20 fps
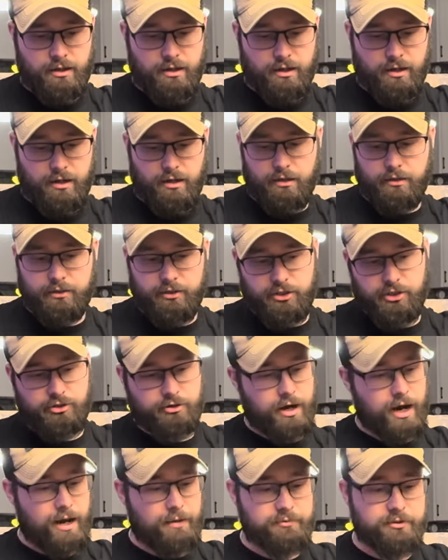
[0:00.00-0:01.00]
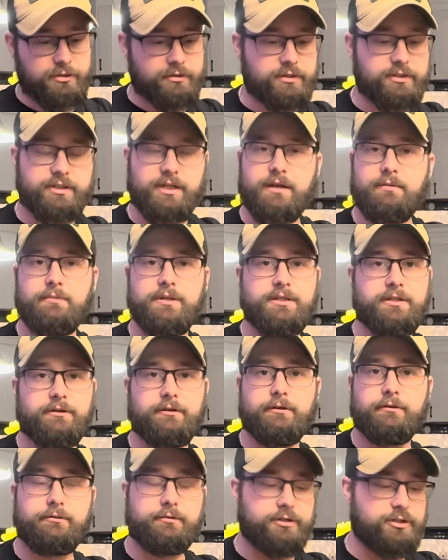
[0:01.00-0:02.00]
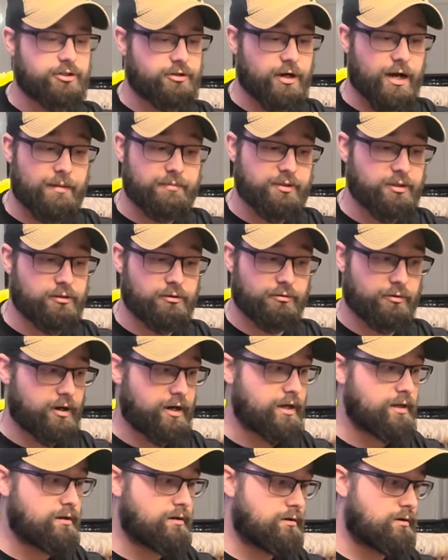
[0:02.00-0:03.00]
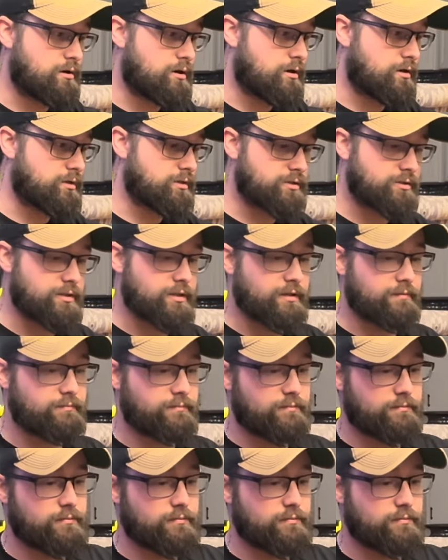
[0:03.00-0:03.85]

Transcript: The straps are the same material. The straps are great, honestly.